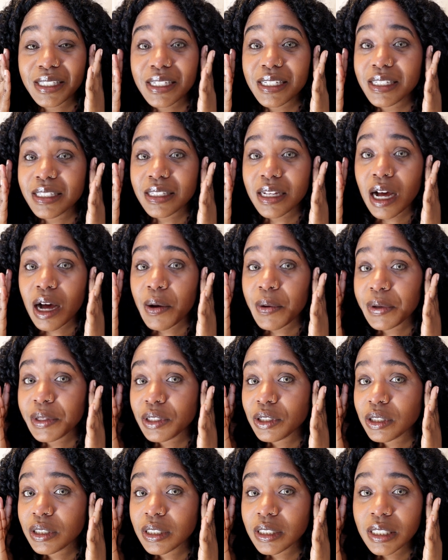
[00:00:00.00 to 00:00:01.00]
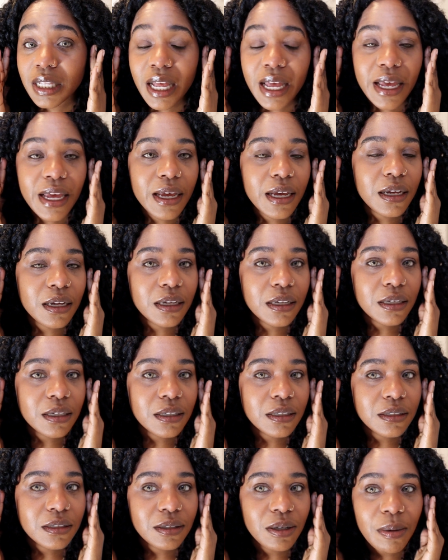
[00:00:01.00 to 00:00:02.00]
is how it looks like
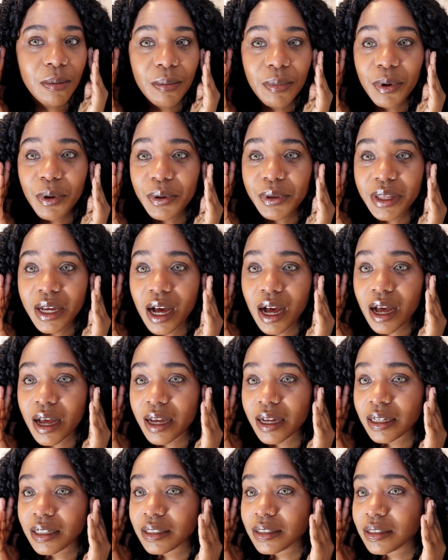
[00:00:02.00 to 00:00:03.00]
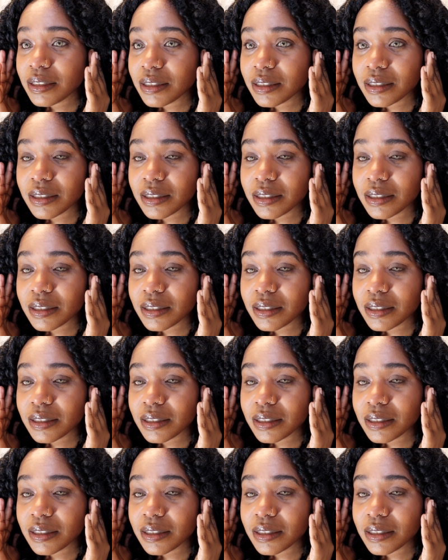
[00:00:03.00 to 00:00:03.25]
on both eyes.